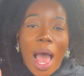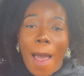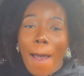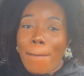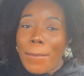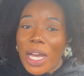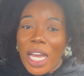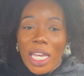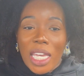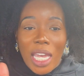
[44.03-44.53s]

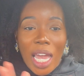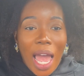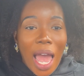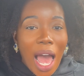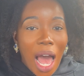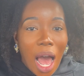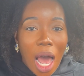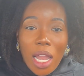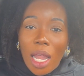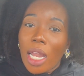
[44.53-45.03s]
But
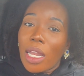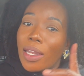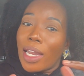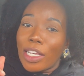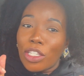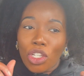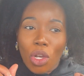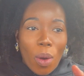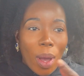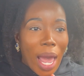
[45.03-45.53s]
yeah,
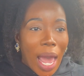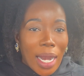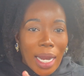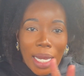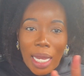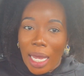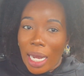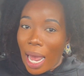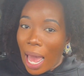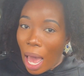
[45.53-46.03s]
let's go ahead
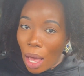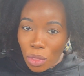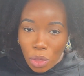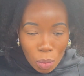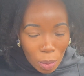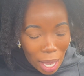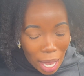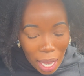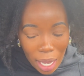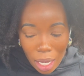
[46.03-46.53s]
and get it out the
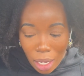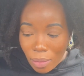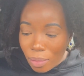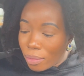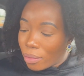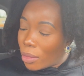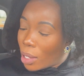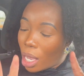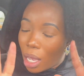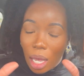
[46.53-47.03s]
way
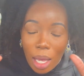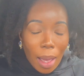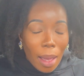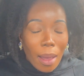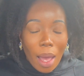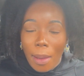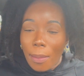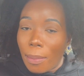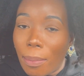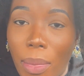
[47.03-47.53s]

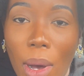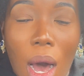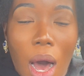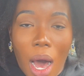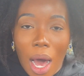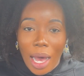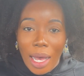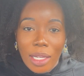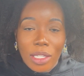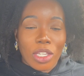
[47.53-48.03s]

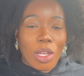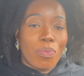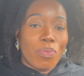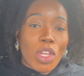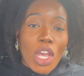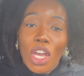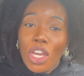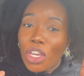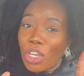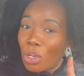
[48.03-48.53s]
pause.
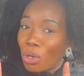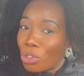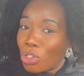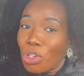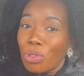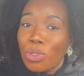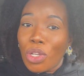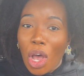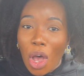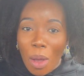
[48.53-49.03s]

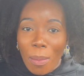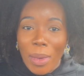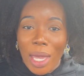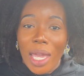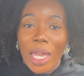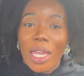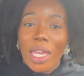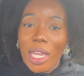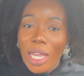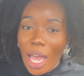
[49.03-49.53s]
YouTube told
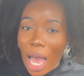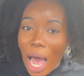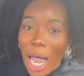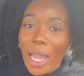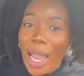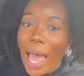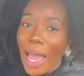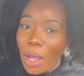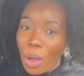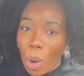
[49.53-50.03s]
me y'all
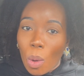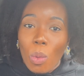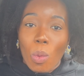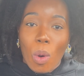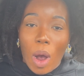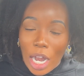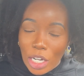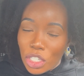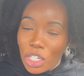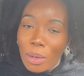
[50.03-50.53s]
like
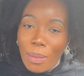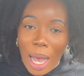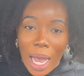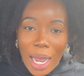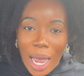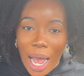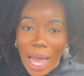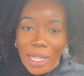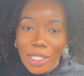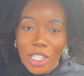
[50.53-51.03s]
watching my
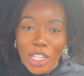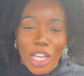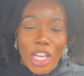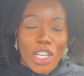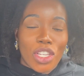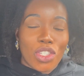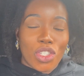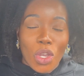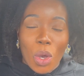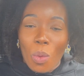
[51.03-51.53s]

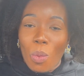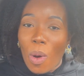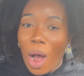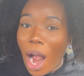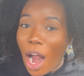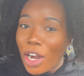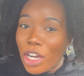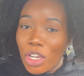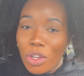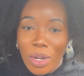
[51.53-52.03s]
content. So why
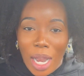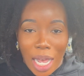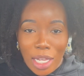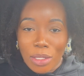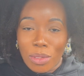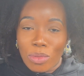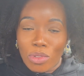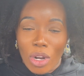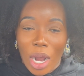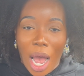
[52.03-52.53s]
are you not
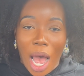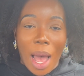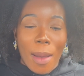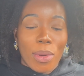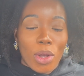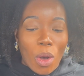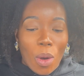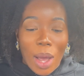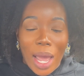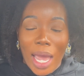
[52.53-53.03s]
subscribed?
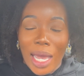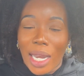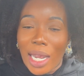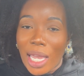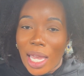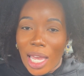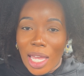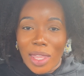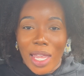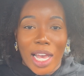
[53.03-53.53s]
Go ahead and
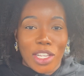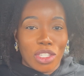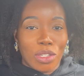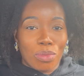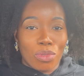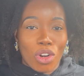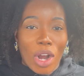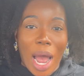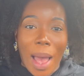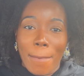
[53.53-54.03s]
hit that
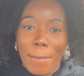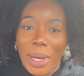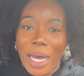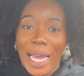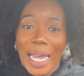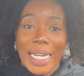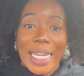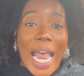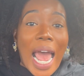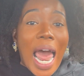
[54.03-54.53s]
subscribe
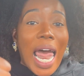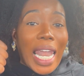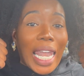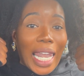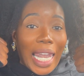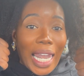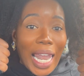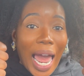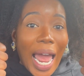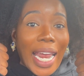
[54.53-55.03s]
button,
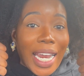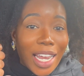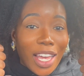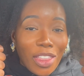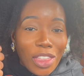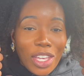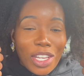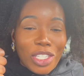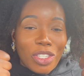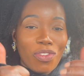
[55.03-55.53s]
like
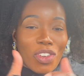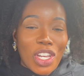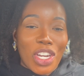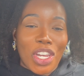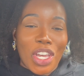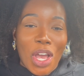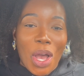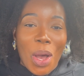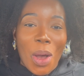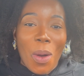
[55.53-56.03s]
this
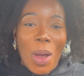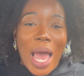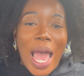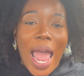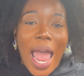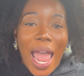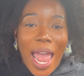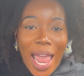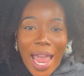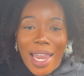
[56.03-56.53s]
video,
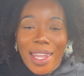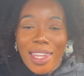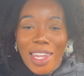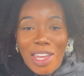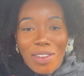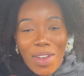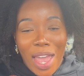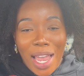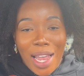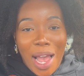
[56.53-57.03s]
and
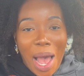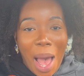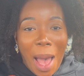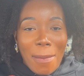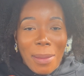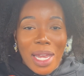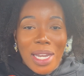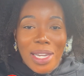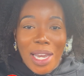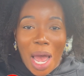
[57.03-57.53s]
leave a
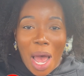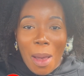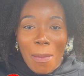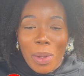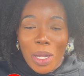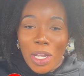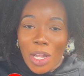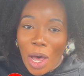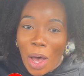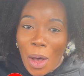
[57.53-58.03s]
comment down
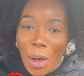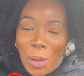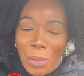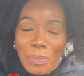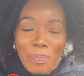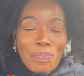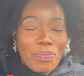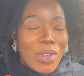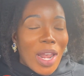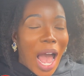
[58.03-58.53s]
below.
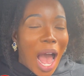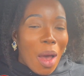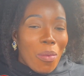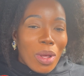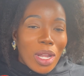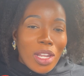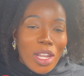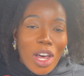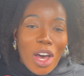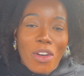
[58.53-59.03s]
I
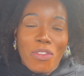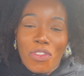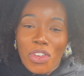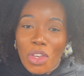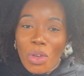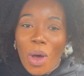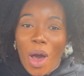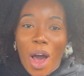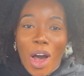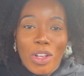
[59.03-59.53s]
would love for
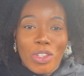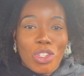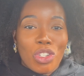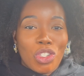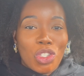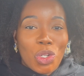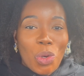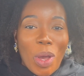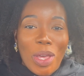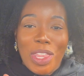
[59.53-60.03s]
you all to
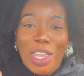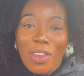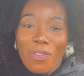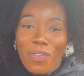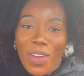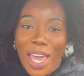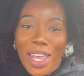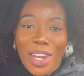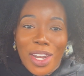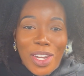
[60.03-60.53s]
join the
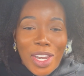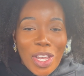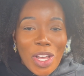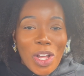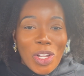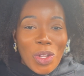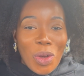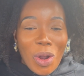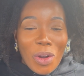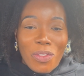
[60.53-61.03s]
Vaniti
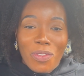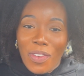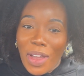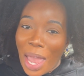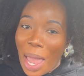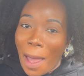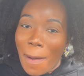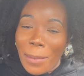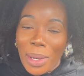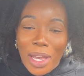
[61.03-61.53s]
Galore
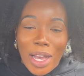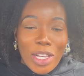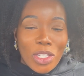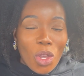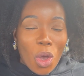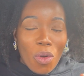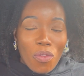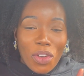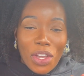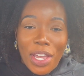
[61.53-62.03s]
fam because
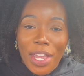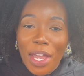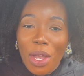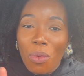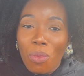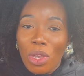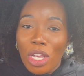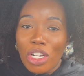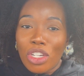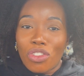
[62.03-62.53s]
over here
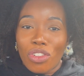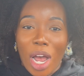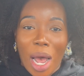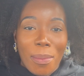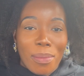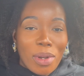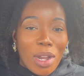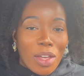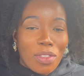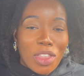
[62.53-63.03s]
we drop
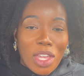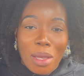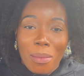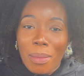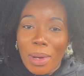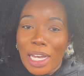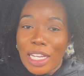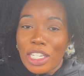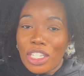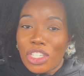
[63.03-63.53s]
nothing but